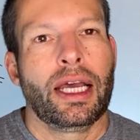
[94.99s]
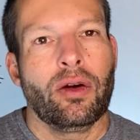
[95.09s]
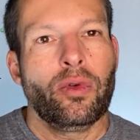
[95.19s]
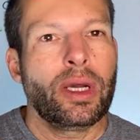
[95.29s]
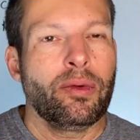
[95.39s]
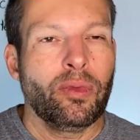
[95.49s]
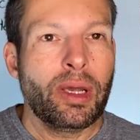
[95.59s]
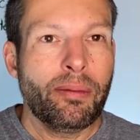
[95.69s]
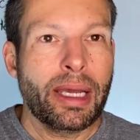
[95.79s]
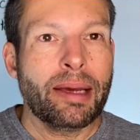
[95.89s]

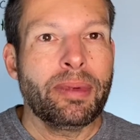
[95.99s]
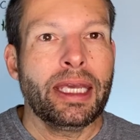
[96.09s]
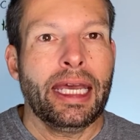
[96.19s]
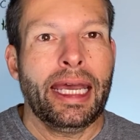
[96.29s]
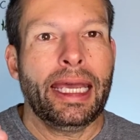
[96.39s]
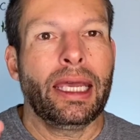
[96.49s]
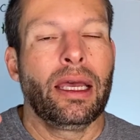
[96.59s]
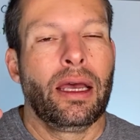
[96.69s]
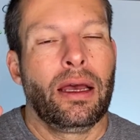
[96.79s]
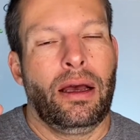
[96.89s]
it may be a
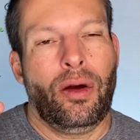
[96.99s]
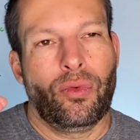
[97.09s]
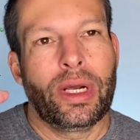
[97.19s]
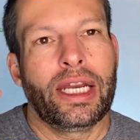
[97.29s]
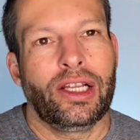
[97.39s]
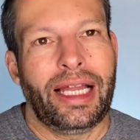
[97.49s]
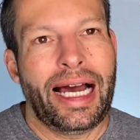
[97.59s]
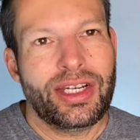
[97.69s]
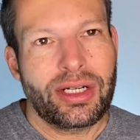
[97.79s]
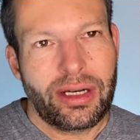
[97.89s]

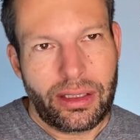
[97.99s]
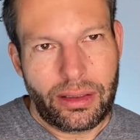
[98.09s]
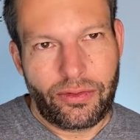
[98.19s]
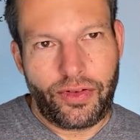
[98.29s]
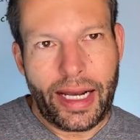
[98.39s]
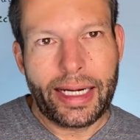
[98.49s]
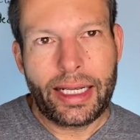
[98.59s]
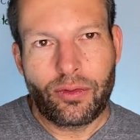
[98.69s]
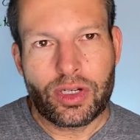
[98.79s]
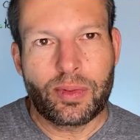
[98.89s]
radiologic
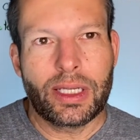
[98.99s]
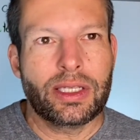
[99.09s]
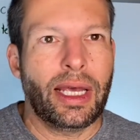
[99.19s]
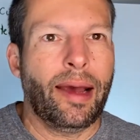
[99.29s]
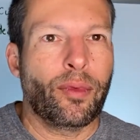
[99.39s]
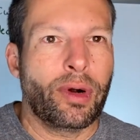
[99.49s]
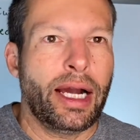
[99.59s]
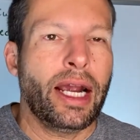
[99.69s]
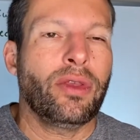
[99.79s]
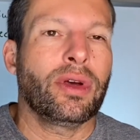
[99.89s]
finding, which means the
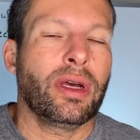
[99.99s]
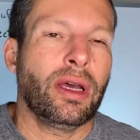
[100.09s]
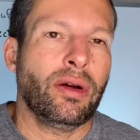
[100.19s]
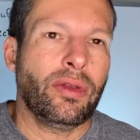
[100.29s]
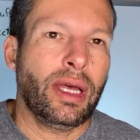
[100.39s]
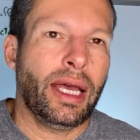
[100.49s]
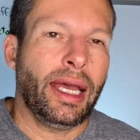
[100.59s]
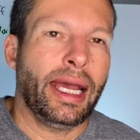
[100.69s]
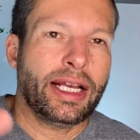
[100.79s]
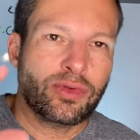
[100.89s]
MRI or the
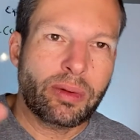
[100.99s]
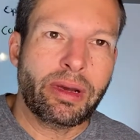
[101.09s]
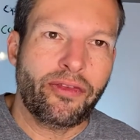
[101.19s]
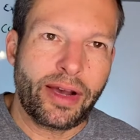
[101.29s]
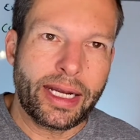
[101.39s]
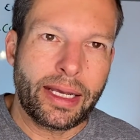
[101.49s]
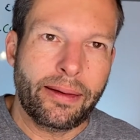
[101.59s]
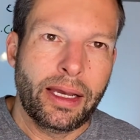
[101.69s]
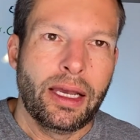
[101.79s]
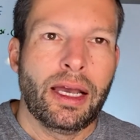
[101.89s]
X-ray may find it,